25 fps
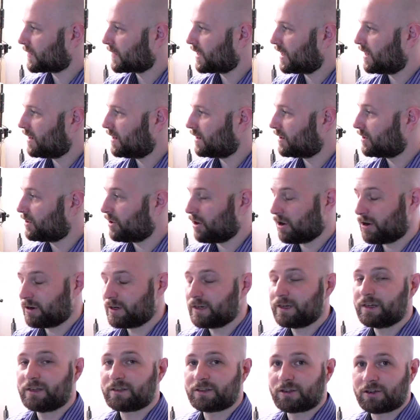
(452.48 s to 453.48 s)

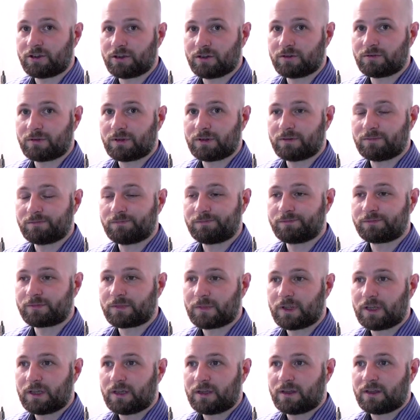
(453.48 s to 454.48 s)
garnet is a good one,
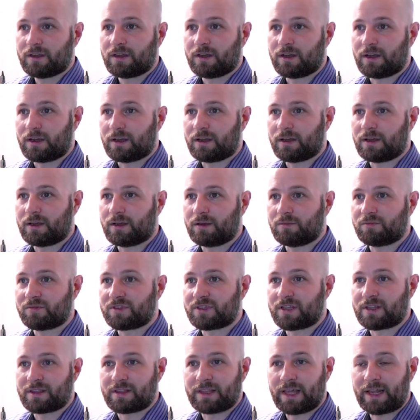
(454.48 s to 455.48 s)

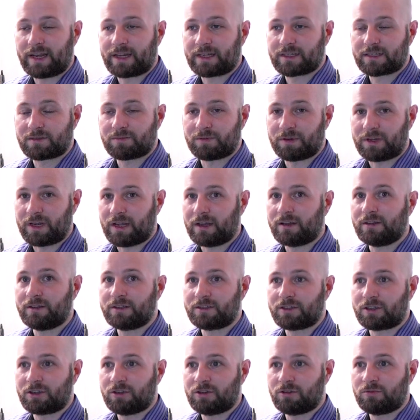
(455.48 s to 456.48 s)
synthetic spinel
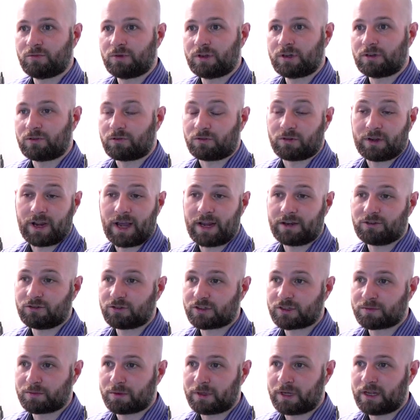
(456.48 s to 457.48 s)
is a good one, or
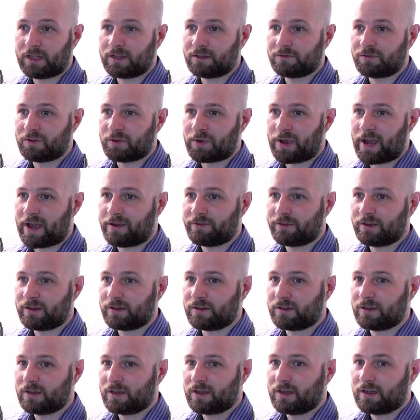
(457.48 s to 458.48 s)
natural spinel if you have
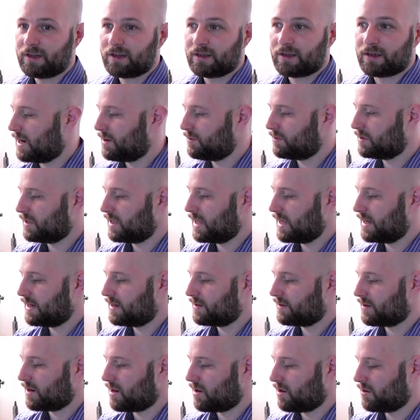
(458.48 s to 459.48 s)
it. I would like
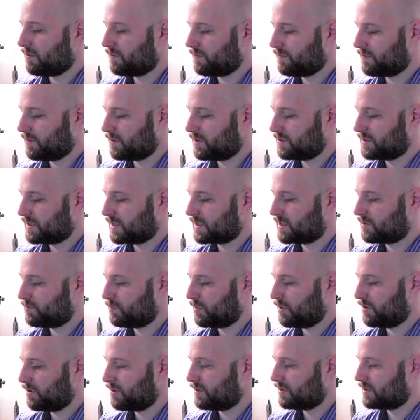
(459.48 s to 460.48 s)
our first
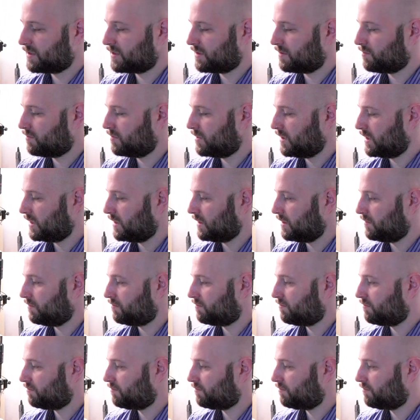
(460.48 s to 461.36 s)
experience to be